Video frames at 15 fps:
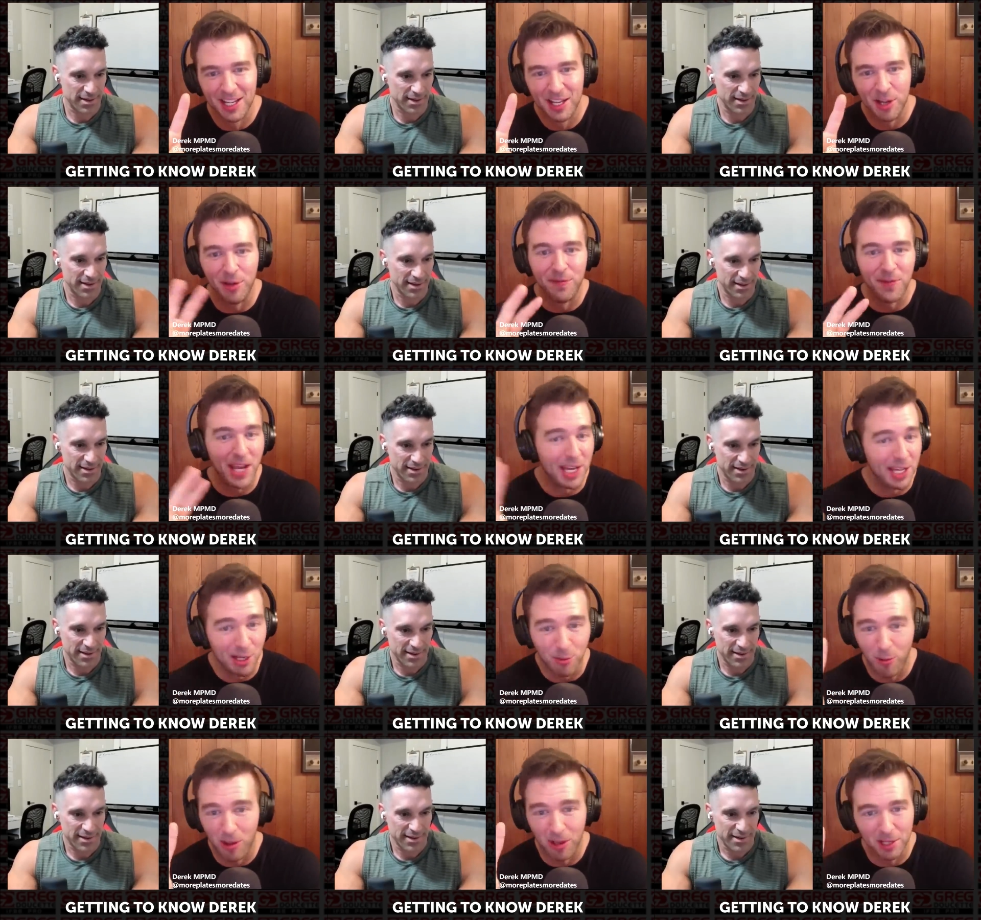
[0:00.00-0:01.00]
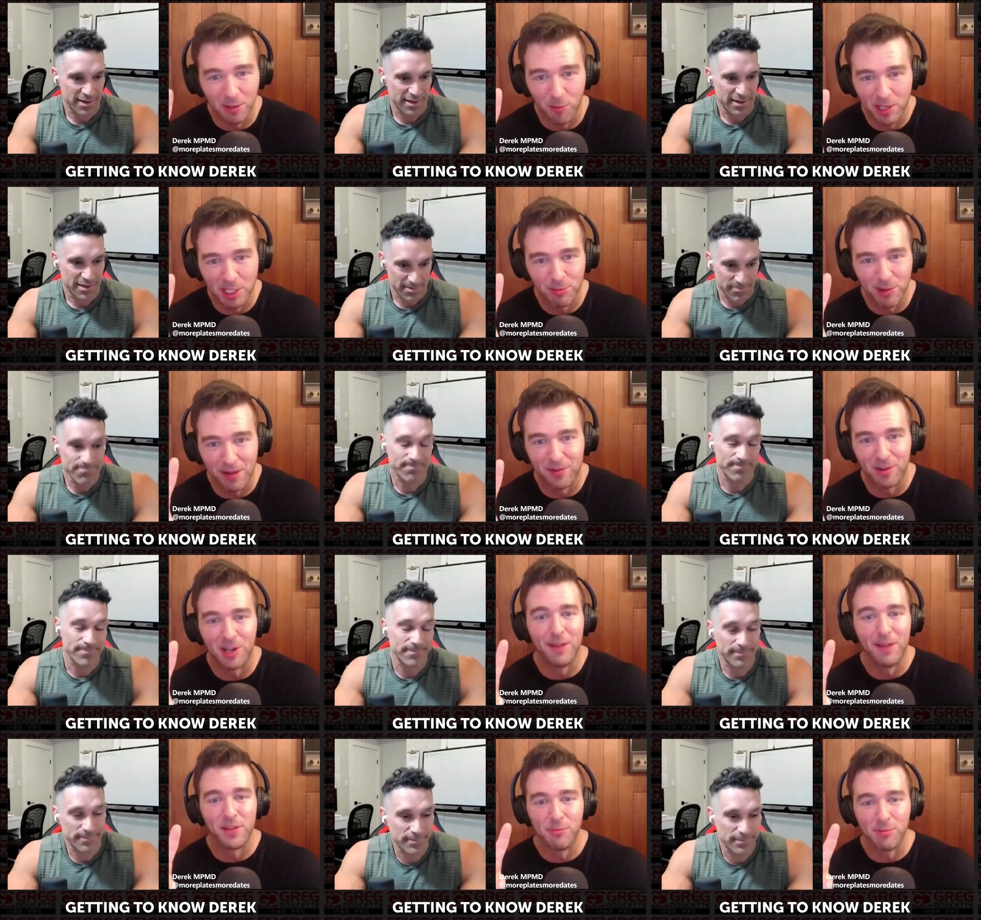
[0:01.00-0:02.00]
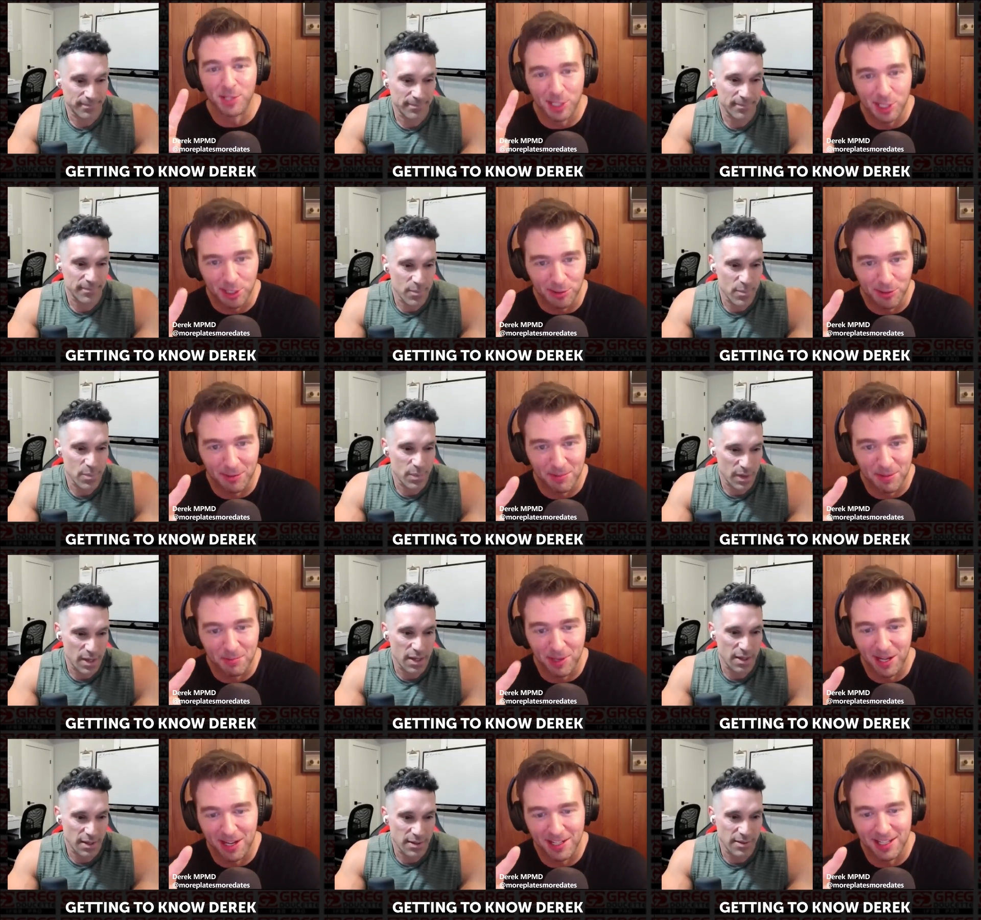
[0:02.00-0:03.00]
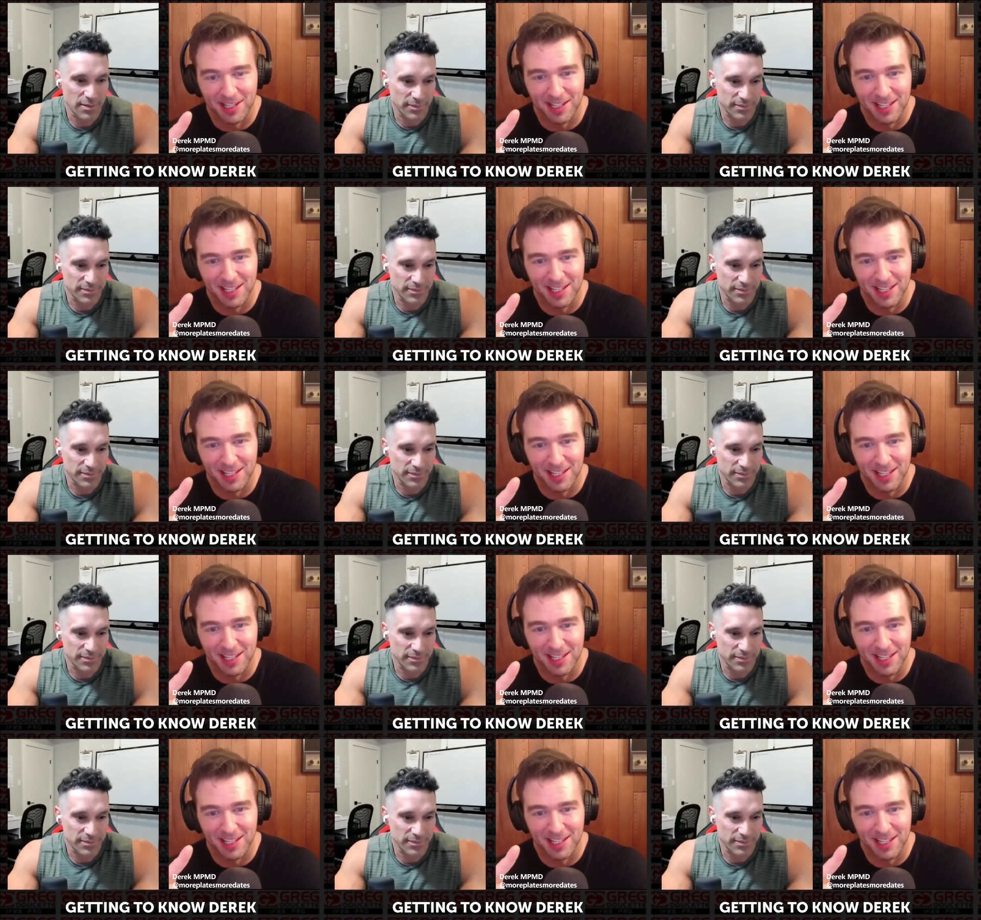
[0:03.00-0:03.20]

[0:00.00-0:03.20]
Speaker 1: of any quality whatsoever if there was a script behind it.